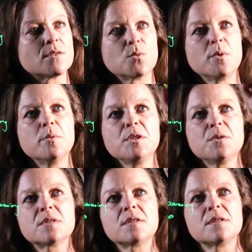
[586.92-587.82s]
So we will
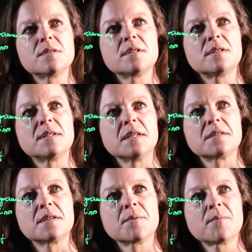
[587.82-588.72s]
use statistical
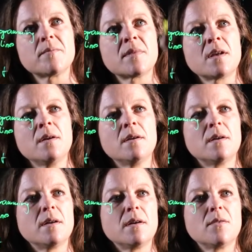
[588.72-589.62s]
testing,
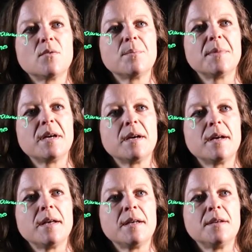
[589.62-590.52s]

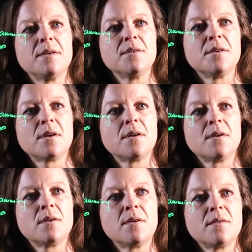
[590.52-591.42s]
and
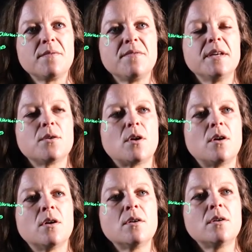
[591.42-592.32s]
there
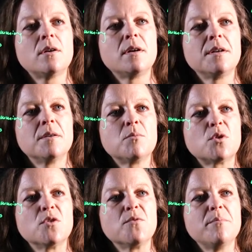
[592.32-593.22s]
are a
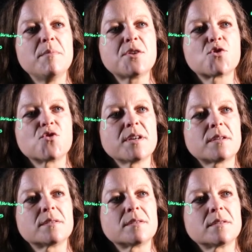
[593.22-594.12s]
number of
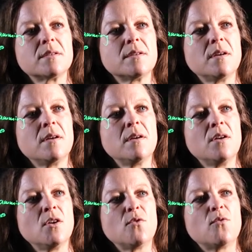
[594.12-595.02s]
metrics
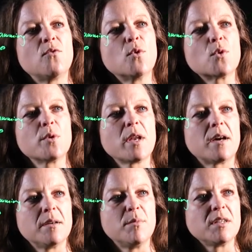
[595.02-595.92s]
for
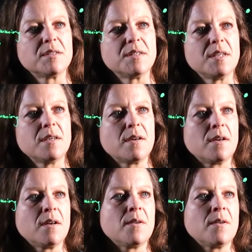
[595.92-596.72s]
reliability